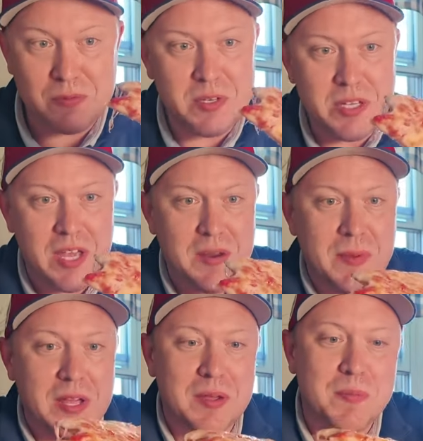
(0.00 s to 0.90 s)
regained
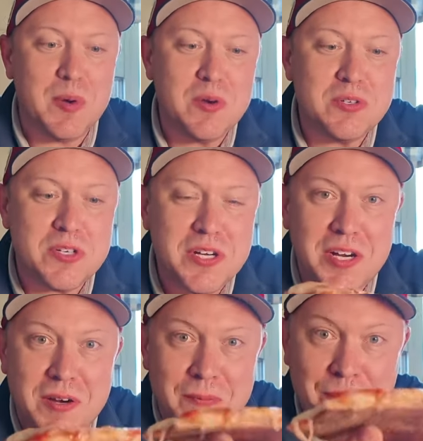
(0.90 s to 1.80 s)
my composure
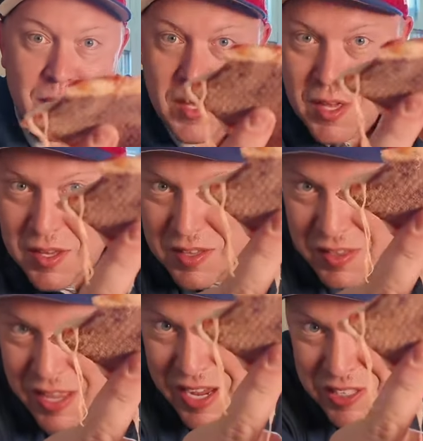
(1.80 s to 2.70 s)
here.
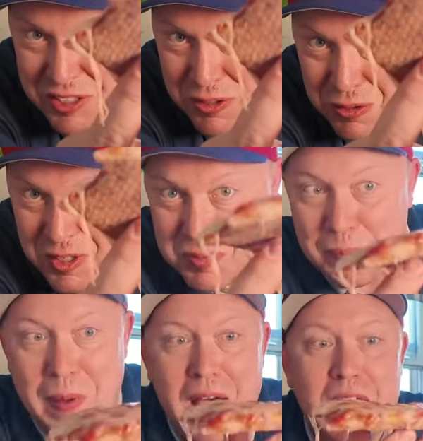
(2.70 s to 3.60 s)
Nice crisp
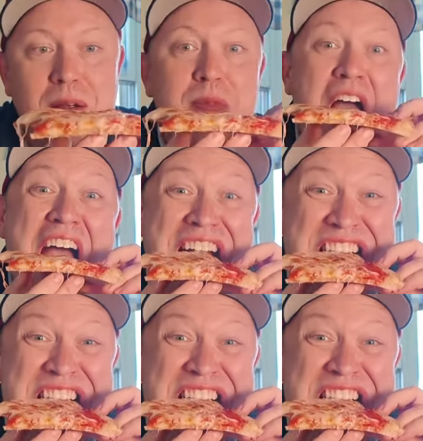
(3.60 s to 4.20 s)
bottom.